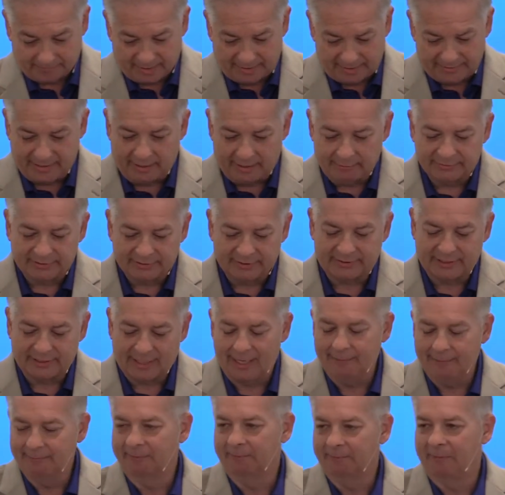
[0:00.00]
There was a
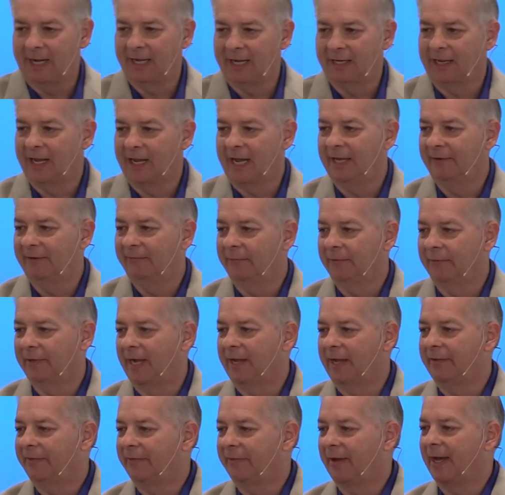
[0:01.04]
time in my life when
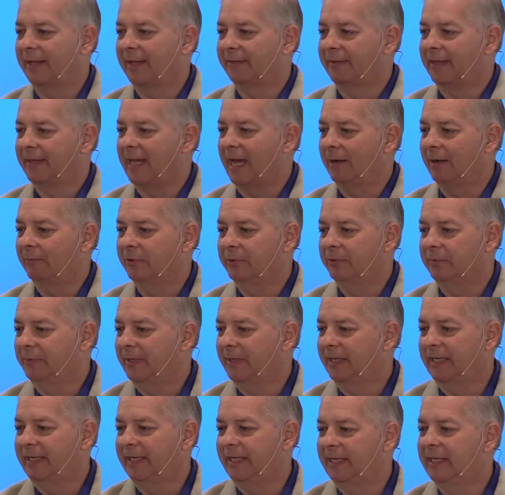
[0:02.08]
I thought that would
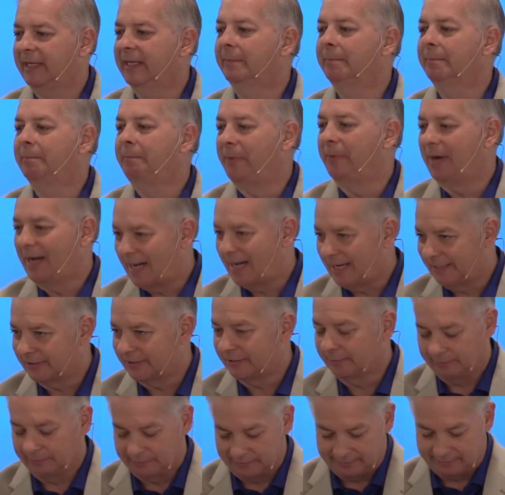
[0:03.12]
be
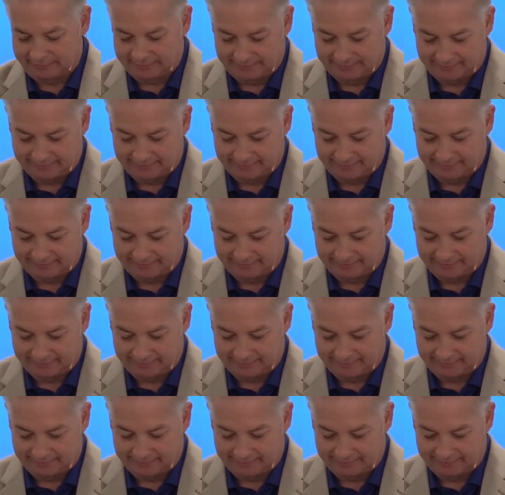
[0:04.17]
impossible.